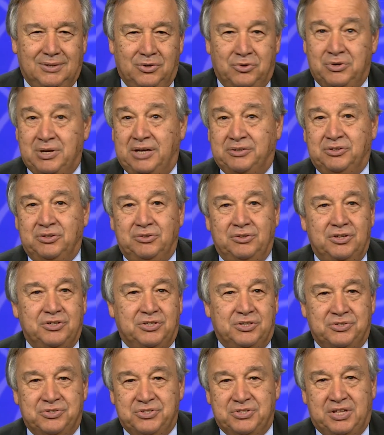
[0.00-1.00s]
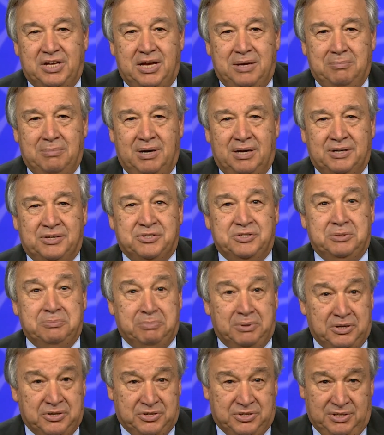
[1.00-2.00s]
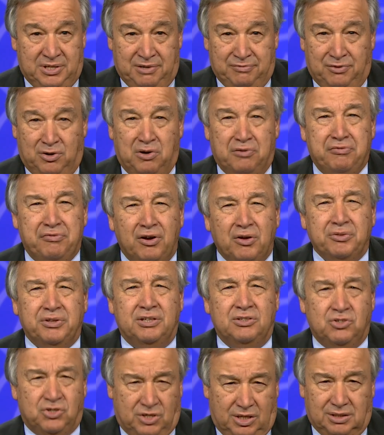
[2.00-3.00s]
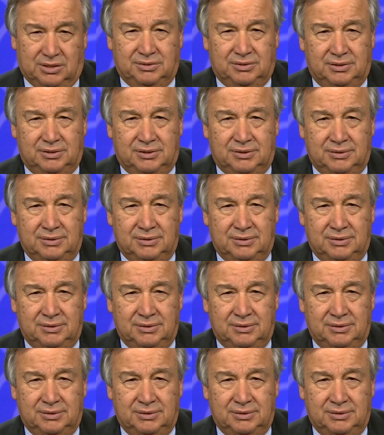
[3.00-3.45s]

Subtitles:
United Nations Day marks the birthday of our founding charter.